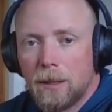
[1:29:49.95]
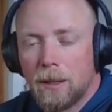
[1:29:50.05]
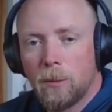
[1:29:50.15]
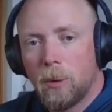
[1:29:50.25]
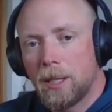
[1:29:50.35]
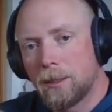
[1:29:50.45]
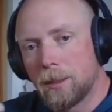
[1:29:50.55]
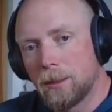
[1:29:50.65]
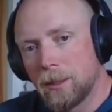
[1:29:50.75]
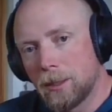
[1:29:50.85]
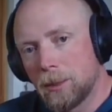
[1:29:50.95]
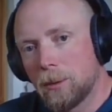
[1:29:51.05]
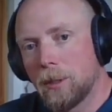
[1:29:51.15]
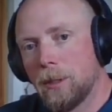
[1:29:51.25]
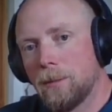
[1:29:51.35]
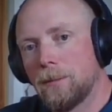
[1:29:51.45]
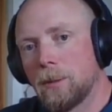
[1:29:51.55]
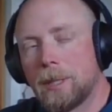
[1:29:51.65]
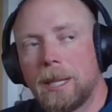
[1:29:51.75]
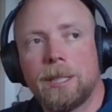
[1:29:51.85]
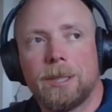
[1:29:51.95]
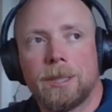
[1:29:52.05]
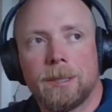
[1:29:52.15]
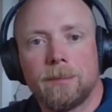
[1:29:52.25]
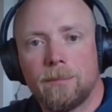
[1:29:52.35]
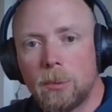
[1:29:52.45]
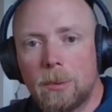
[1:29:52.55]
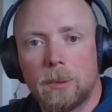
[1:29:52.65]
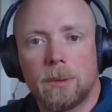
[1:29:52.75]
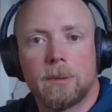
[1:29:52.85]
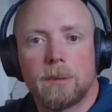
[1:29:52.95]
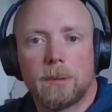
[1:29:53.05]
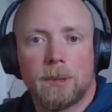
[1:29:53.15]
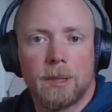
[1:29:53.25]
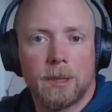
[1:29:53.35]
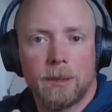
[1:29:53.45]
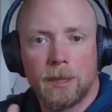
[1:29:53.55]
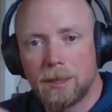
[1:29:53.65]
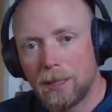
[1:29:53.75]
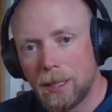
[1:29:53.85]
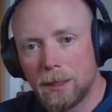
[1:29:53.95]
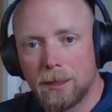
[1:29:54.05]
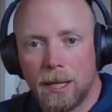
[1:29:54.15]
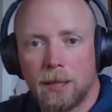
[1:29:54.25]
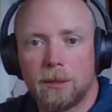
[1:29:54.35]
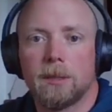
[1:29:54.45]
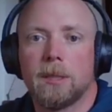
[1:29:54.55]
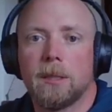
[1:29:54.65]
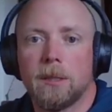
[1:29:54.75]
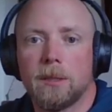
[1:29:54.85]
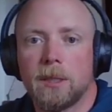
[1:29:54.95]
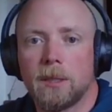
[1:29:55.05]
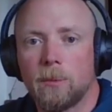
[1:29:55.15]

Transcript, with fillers: their waste goes into a, a flotation pool, you know, and it settles naturally and all those things.